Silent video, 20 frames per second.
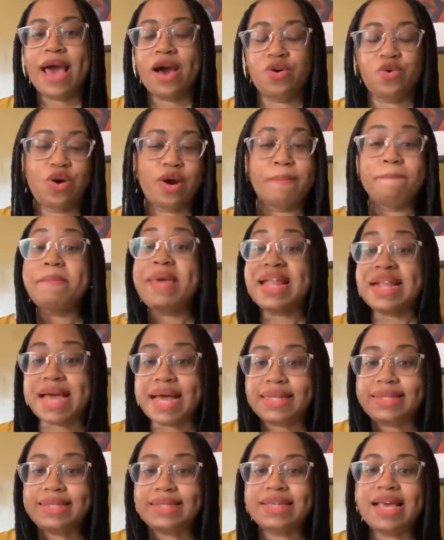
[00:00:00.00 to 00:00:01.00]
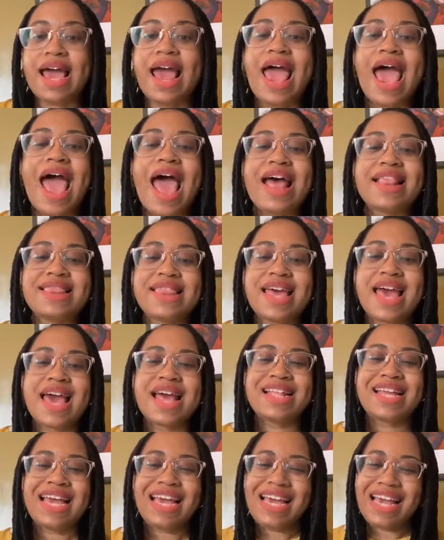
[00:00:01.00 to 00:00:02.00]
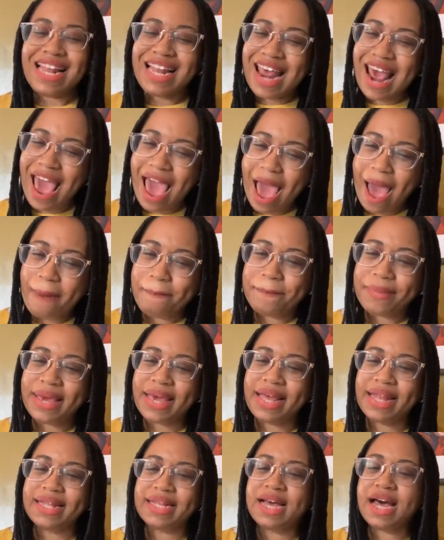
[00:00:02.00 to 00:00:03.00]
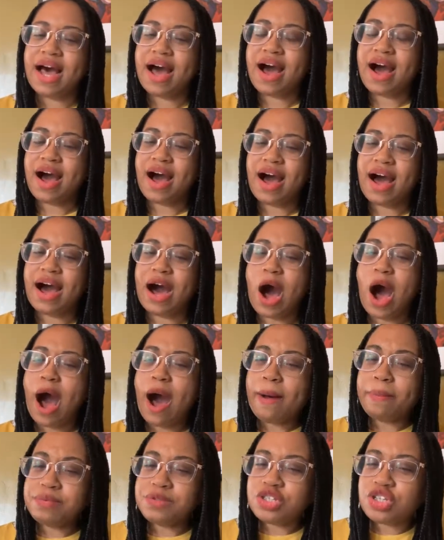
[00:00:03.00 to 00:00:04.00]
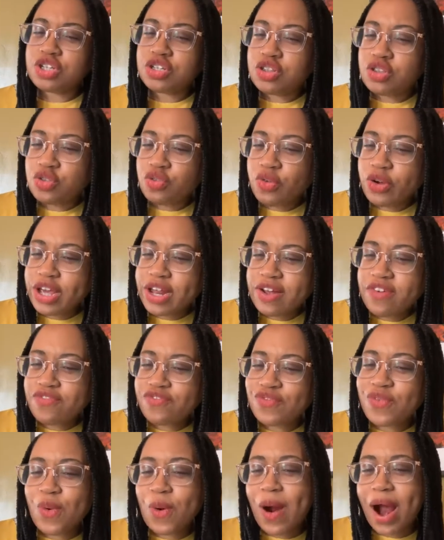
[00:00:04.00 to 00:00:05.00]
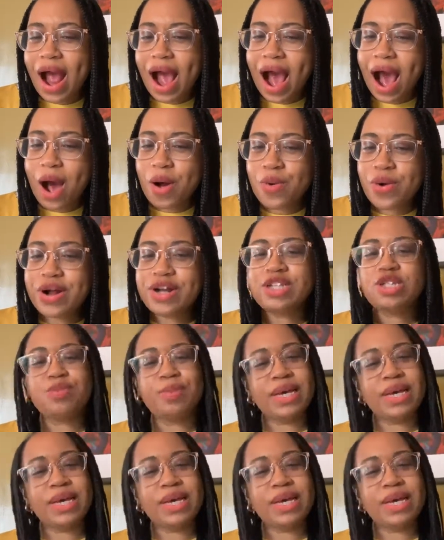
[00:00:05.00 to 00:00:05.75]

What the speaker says: or minutes. And then it can happen up to 3 to 4 hours,